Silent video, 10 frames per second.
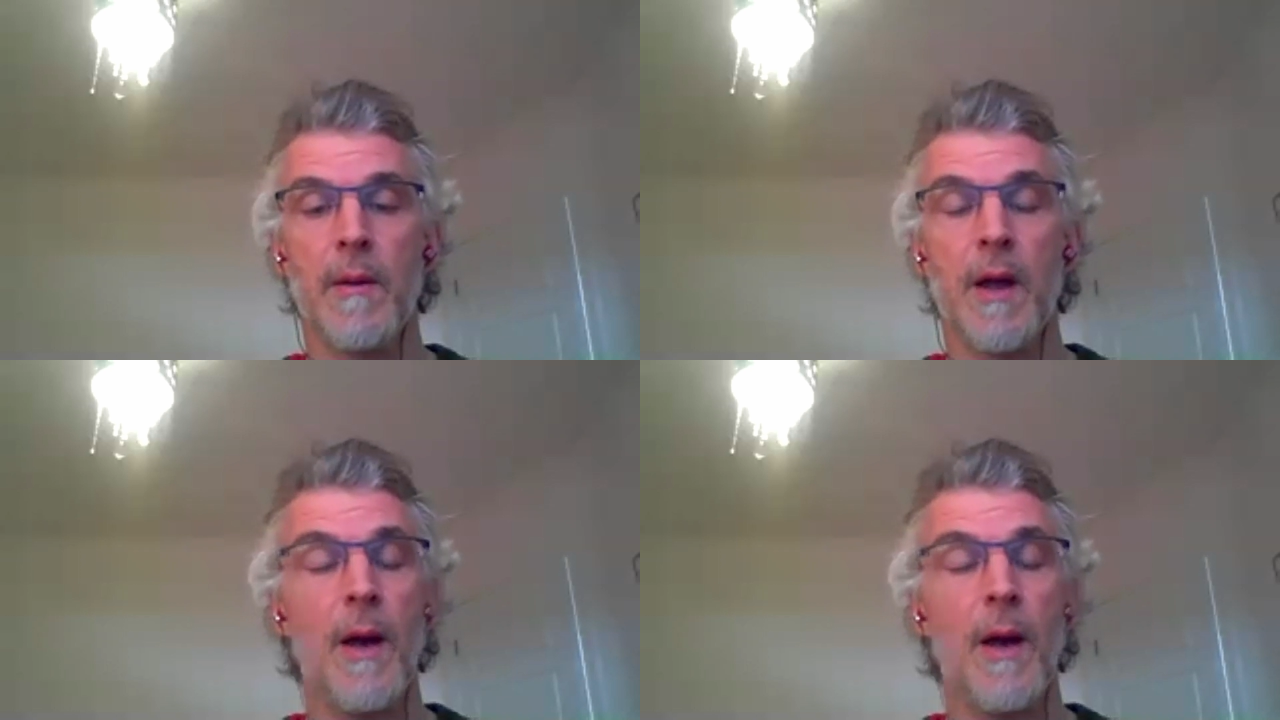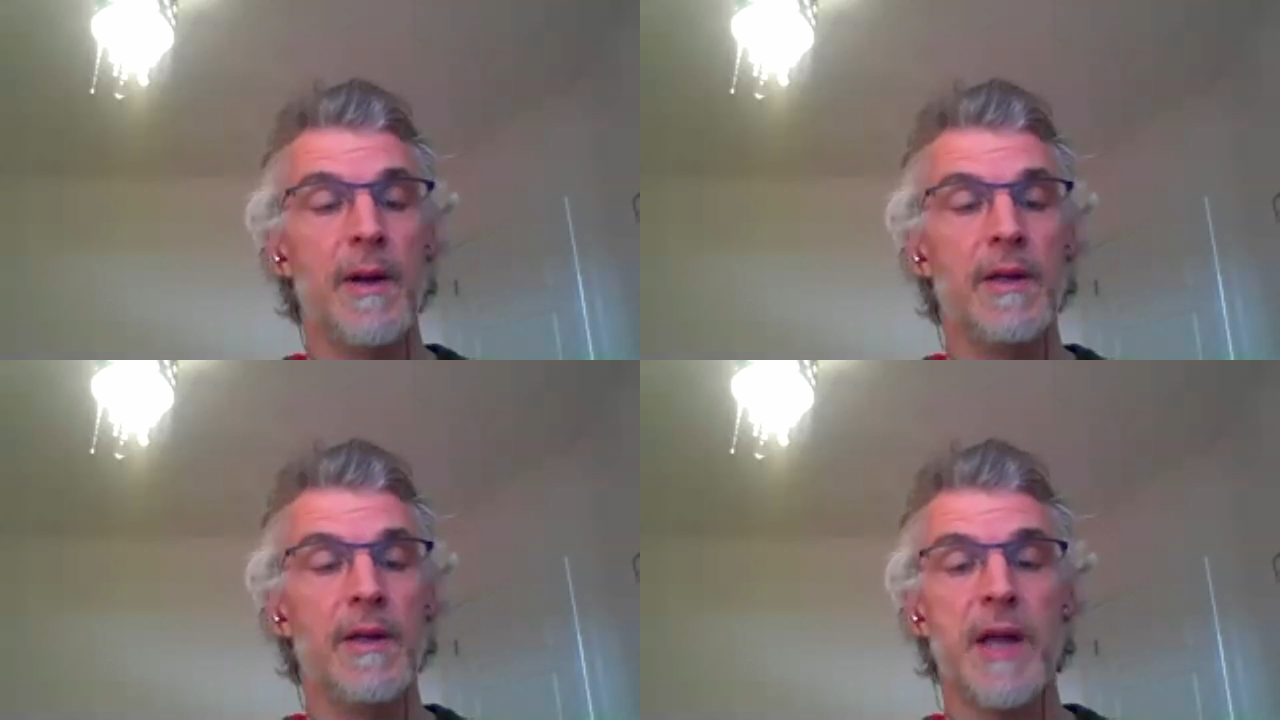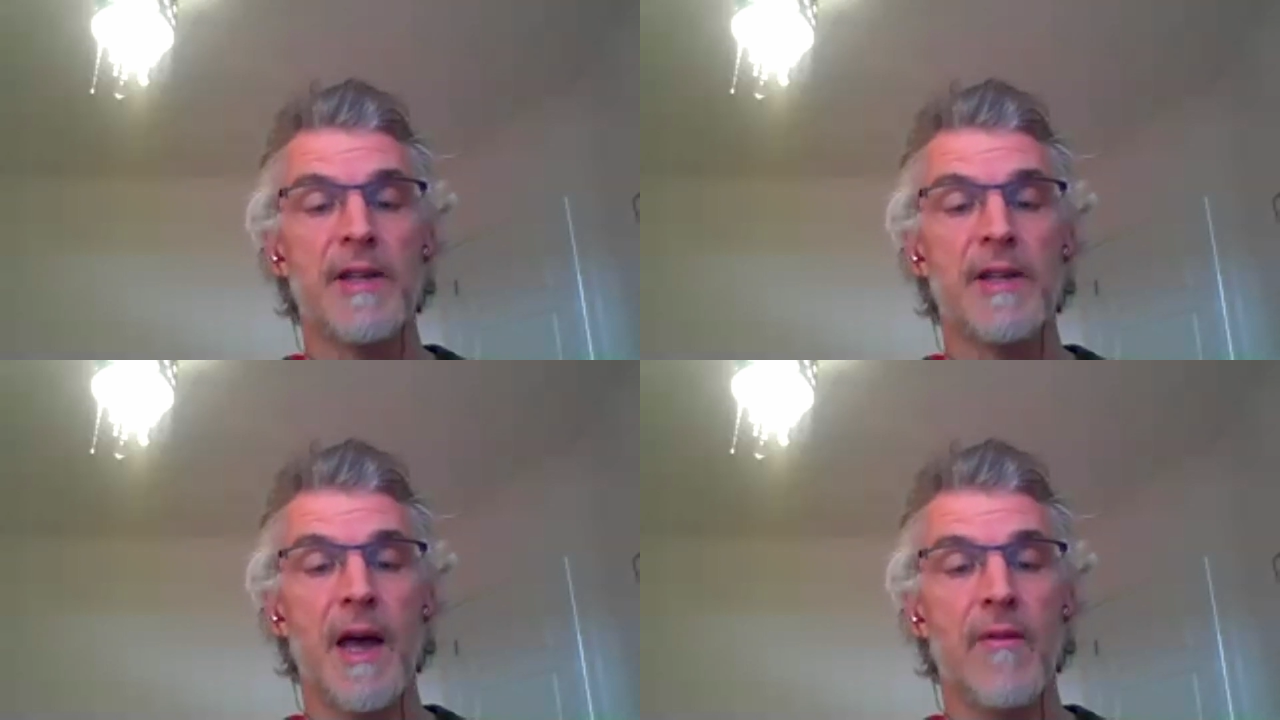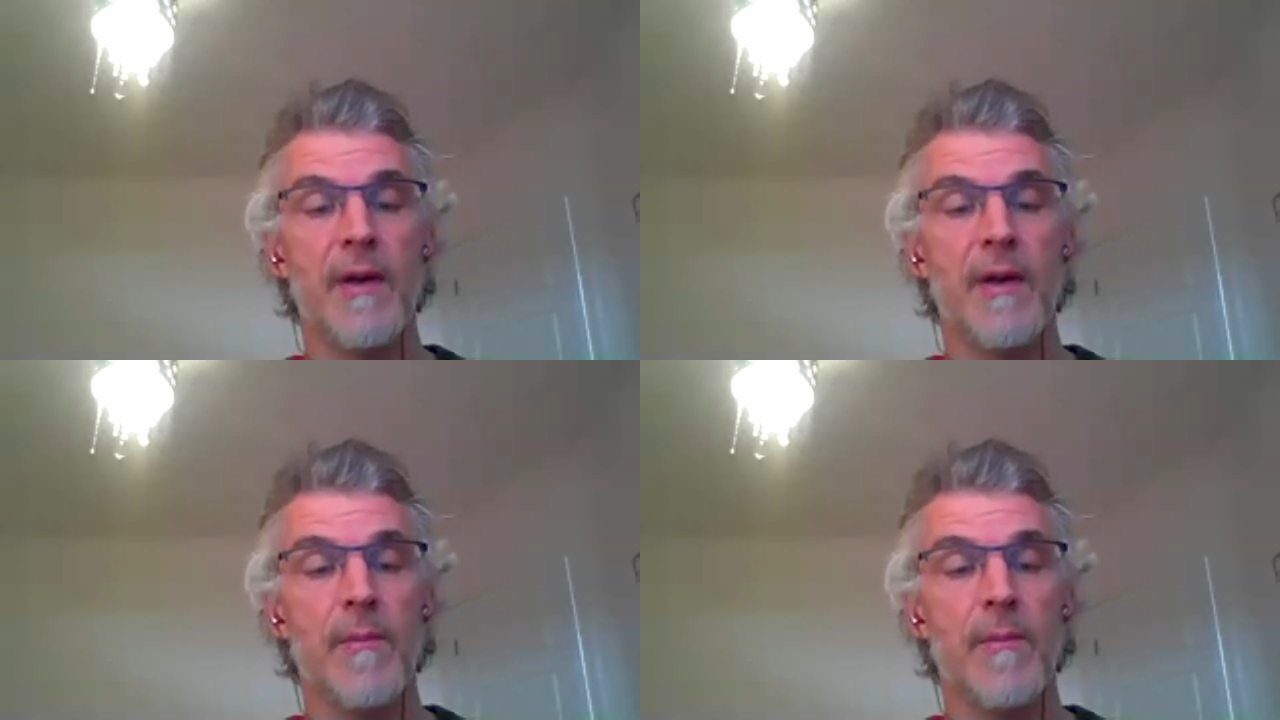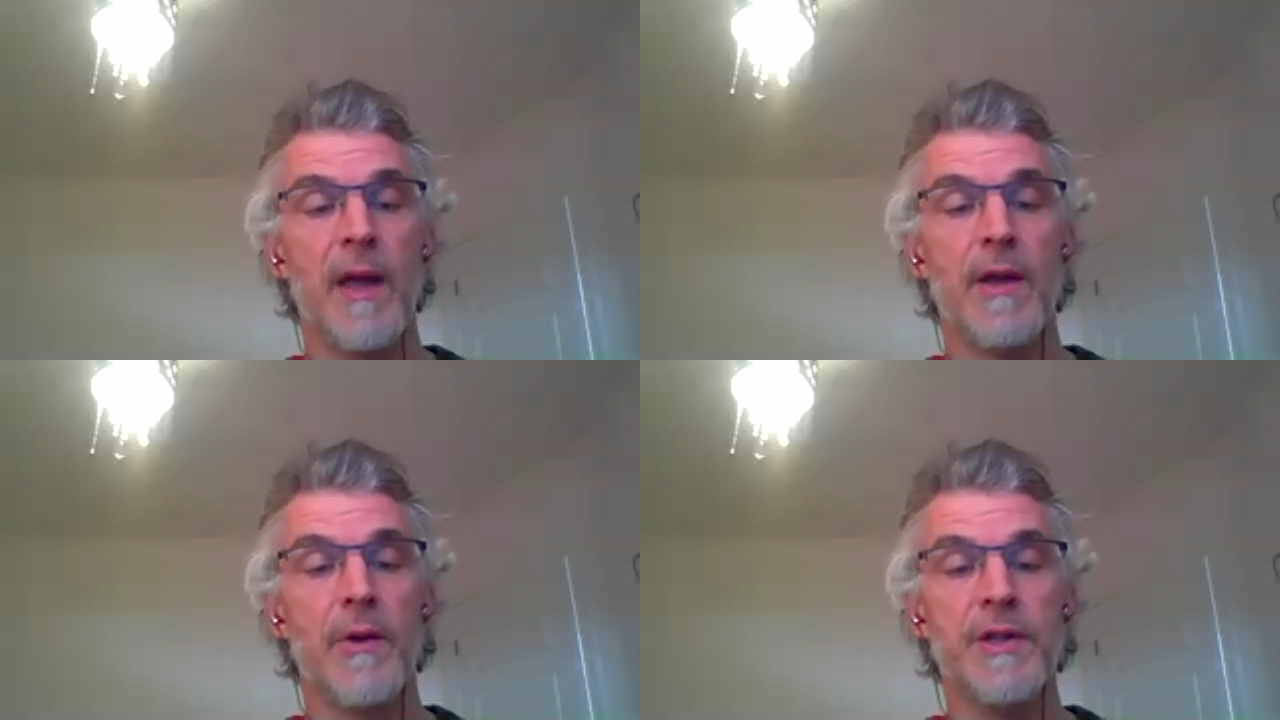companies tech savvy that
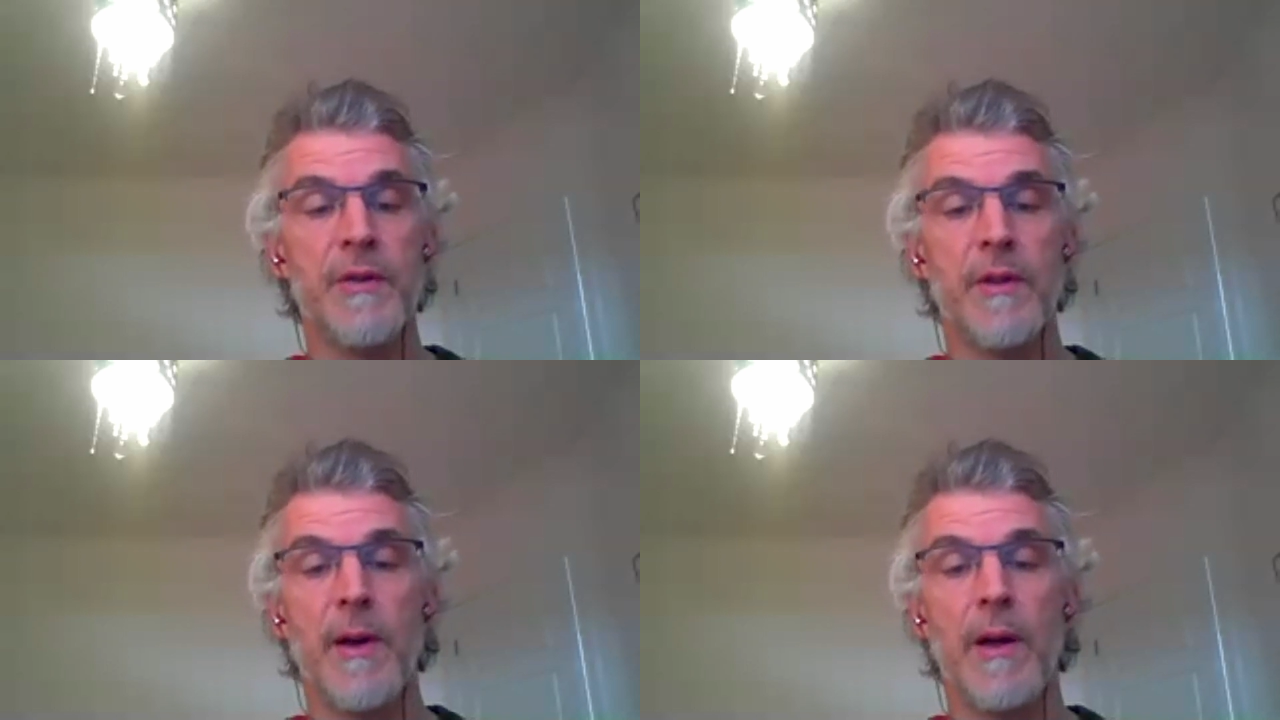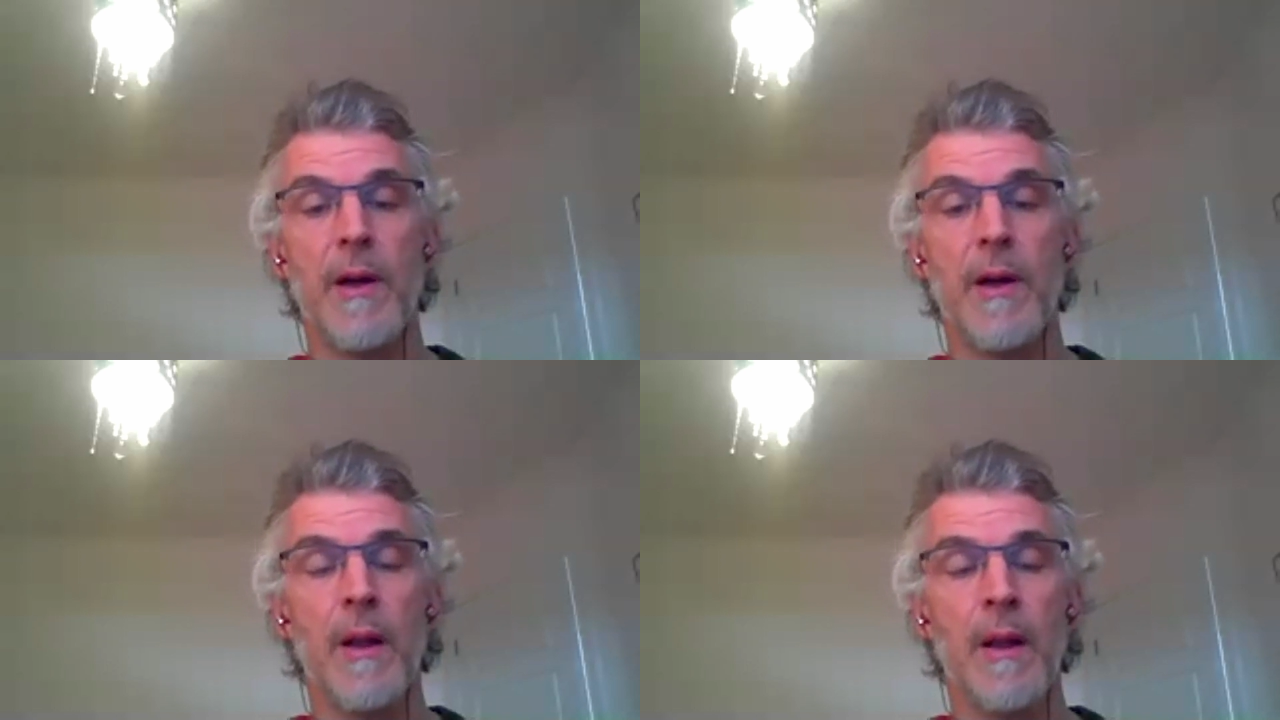make use of the Bell